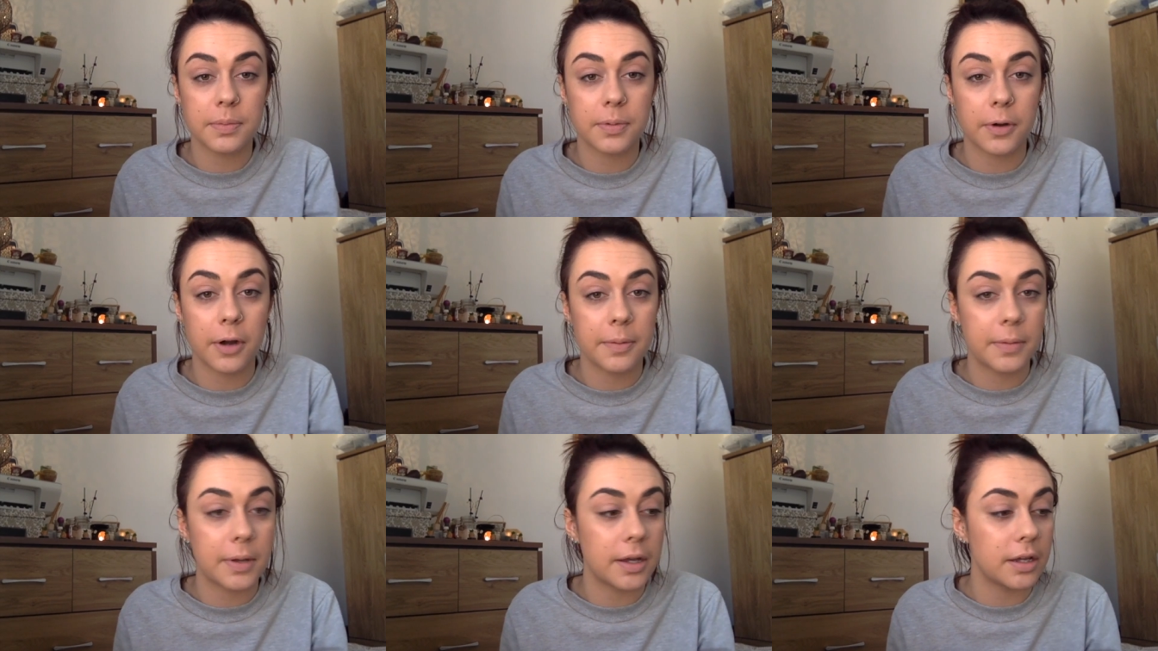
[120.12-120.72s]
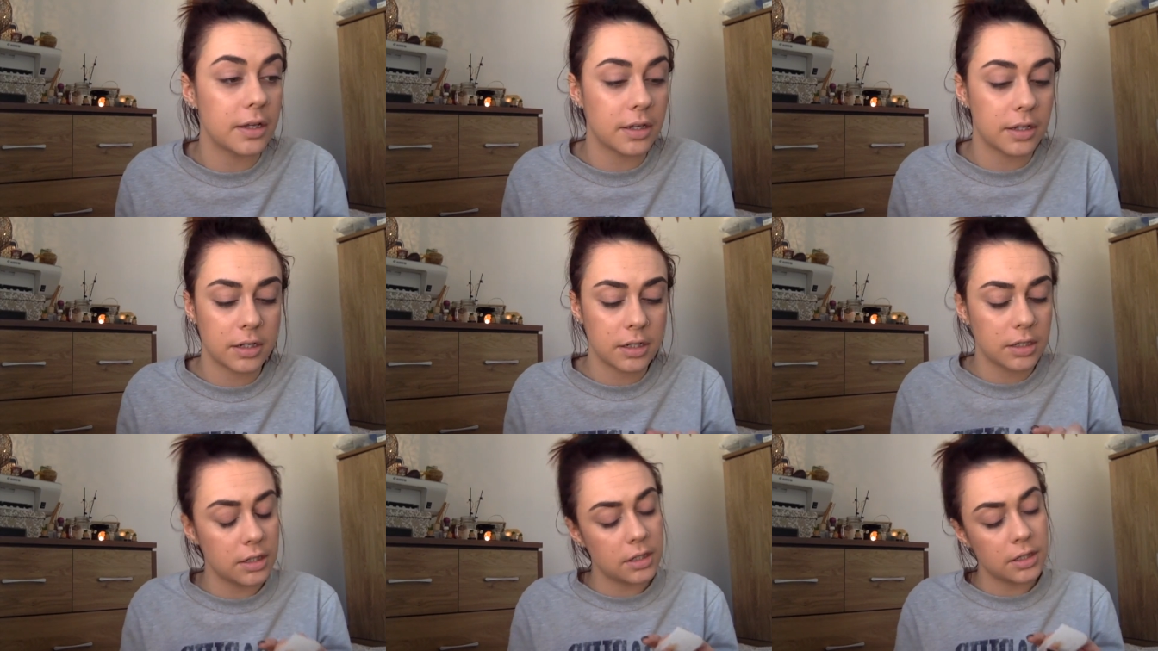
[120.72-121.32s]
primer
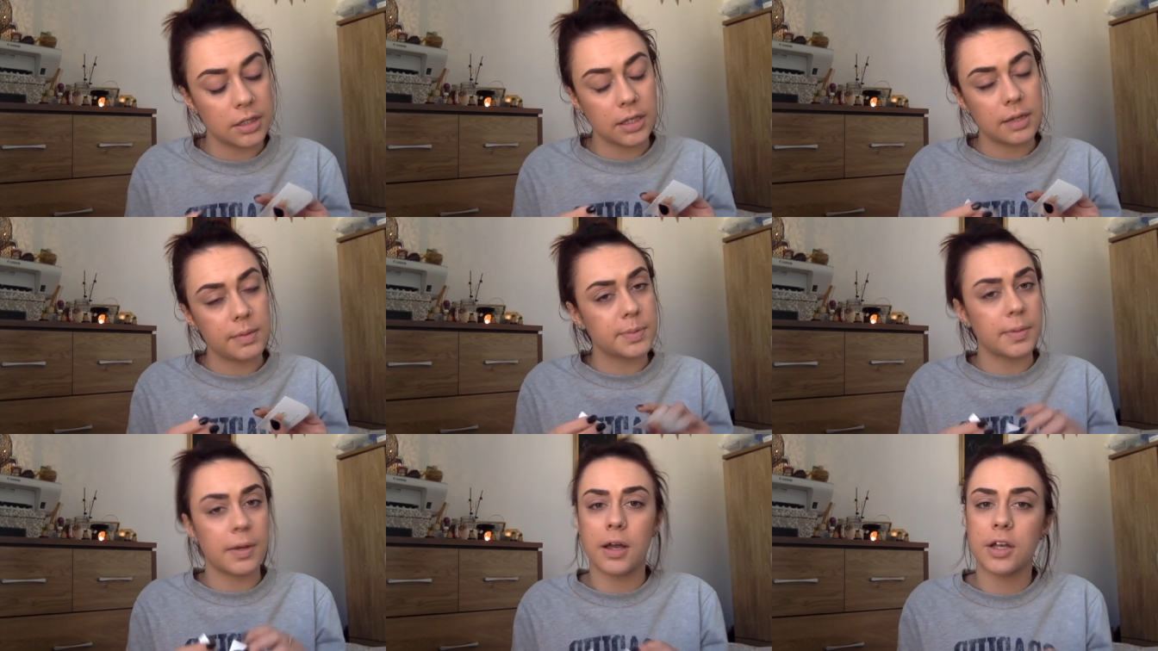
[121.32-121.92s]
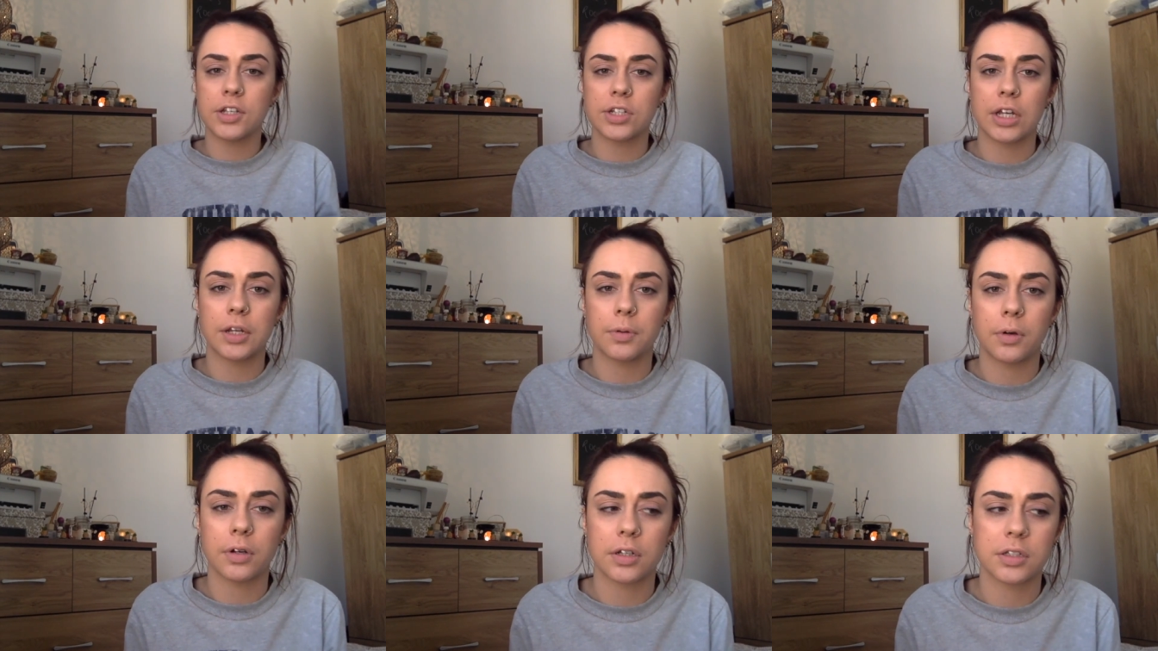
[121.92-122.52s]
keeps my
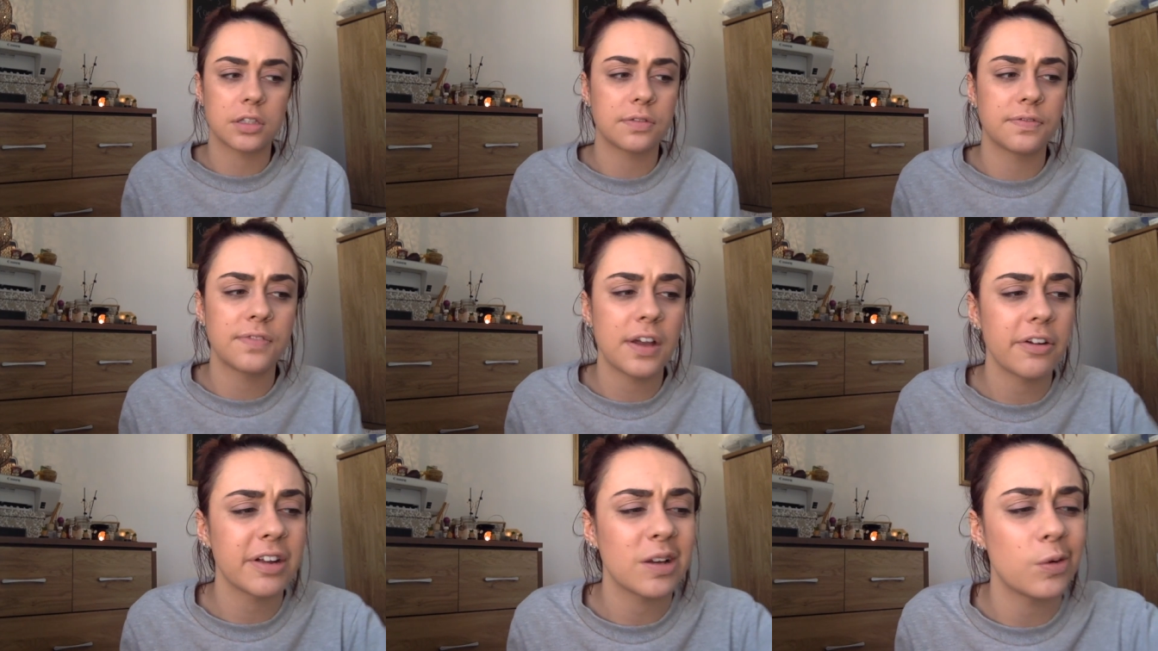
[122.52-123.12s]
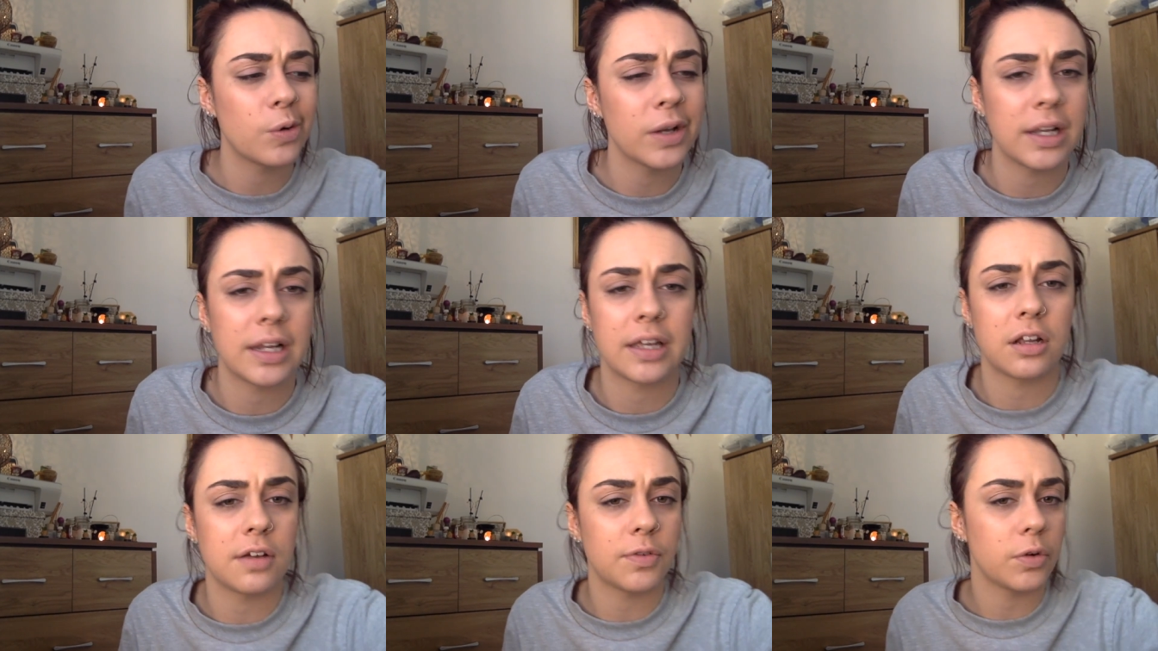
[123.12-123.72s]
eyeshadow on because it's very oily
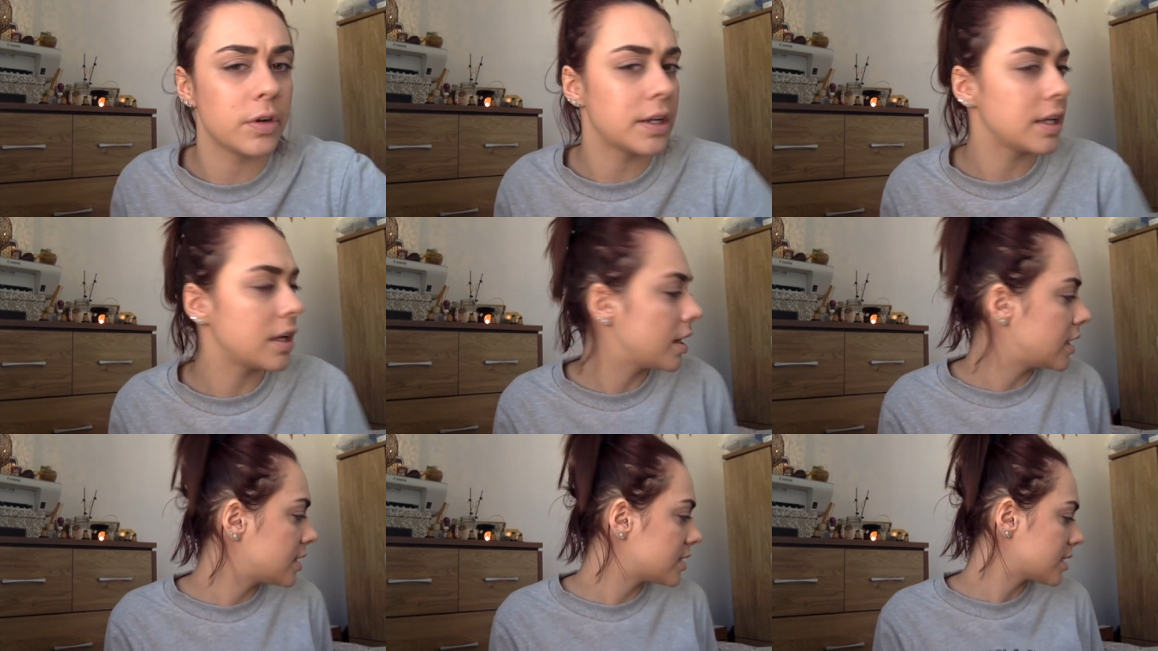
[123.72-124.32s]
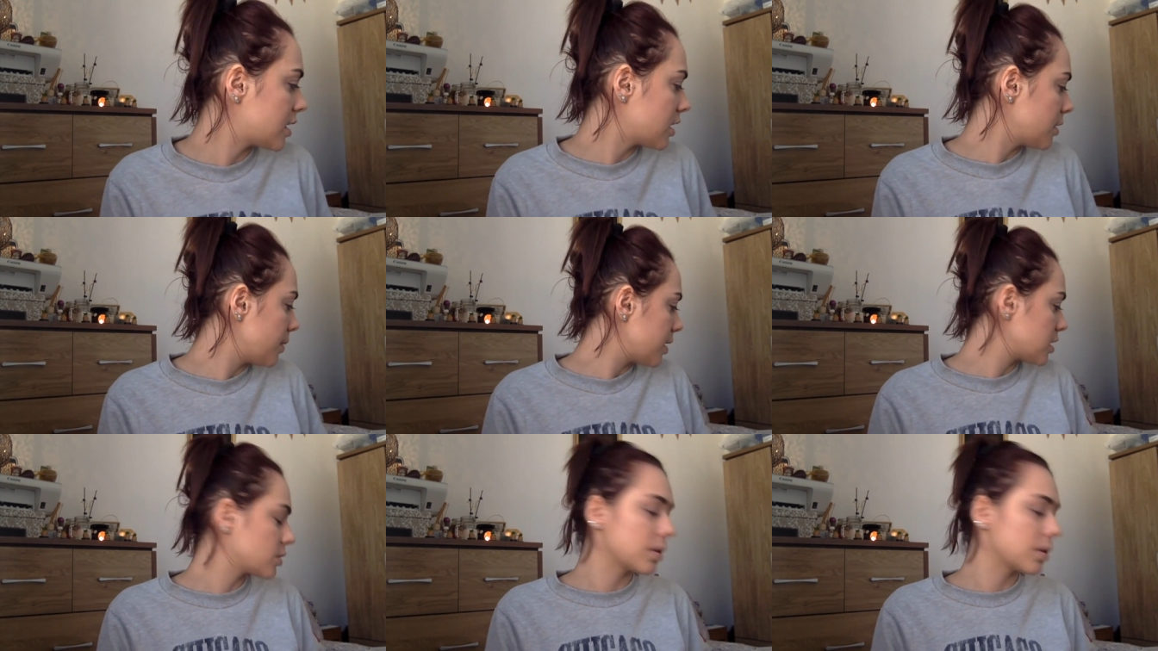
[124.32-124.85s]
and I have oily eyelids anyway,